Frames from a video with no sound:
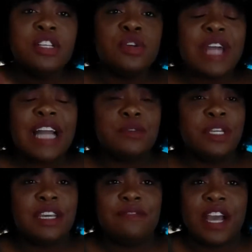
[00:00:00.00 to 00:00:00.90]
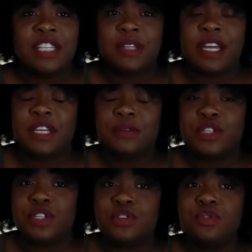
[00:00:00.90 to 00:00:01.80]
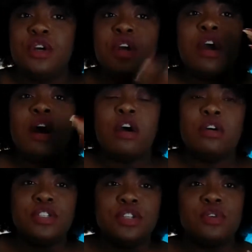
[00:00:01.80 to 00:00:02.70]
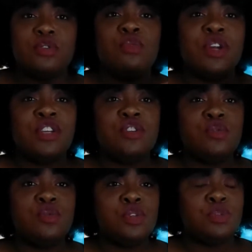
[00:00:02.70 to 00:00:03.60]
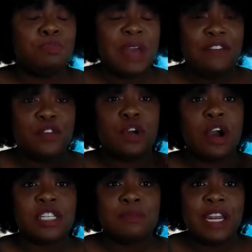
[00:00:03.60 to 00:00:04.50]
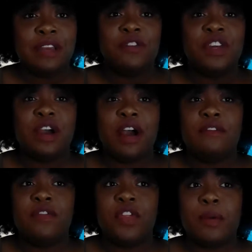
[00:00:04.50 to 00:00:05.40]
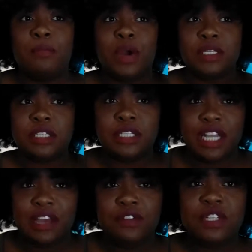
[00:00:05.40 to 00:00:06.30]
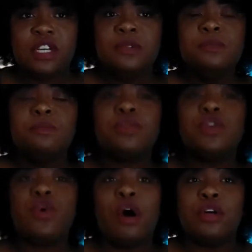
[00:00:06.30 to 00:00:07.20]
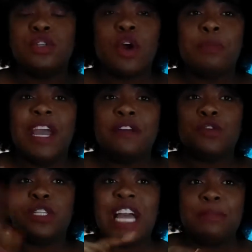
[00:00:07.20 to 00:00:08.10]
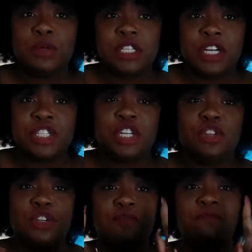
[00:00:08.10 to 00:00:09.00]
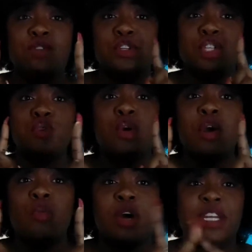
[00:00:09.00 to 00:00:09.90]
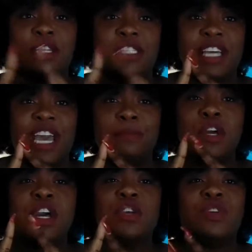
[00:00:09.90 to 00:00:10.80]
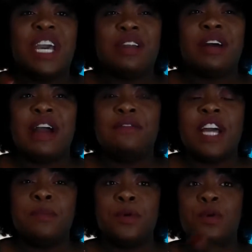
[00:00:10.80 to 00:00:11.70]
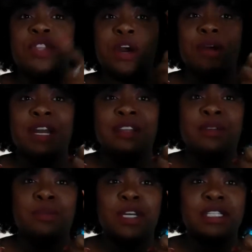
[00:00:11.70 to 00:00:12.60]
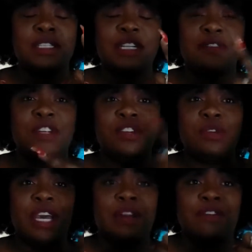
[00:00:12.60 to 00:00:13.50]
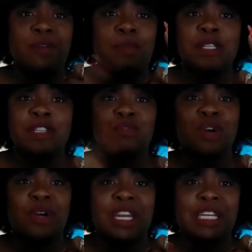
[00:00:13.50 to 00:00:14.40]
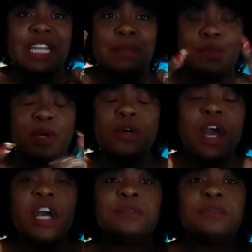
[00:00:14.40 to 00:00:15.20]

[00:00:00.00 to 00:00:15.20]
So that's what he advised me that he would do. Also, when you pay for the cosmetic fee of the breast lift, you also are paying for liposuction. The two are one and the same. You cannot have lipo without getting the breast lift, and you cannot have the breast lift without getting lipo.